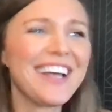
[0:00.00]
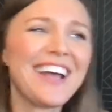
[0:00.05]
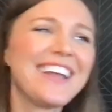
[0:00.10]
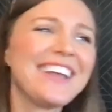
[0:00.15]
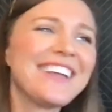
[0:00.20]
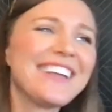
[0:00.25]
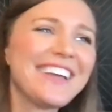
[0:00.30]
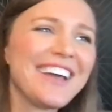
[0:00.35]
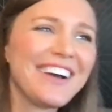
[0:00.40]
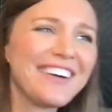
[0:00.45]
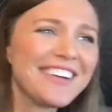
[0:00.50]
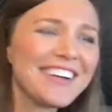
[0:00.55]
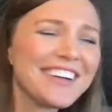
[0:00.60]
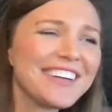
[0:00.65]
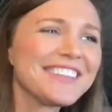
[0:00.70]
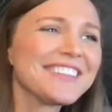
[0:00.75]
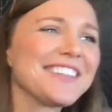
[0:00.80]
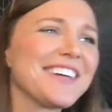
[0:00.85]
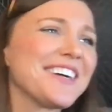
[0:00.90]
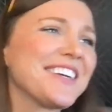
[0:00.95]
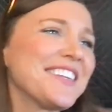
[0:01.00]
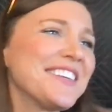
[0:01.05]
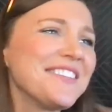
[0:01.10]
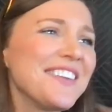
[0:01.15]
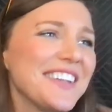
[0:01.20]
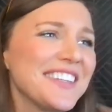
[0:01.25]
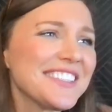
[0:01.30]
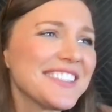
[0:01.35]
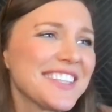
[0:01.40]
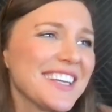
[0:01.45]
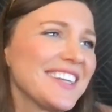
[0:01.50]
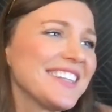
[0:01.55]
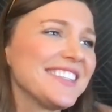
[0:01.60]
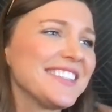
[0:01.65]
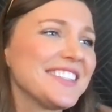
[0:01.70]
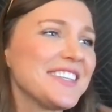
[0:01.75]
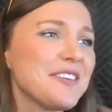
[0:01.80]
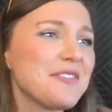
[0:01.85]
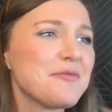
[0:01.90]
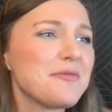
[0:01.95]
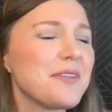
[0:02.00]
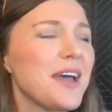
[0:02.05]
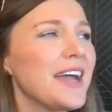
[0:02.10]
hanging out here and talking about this kind of stuff?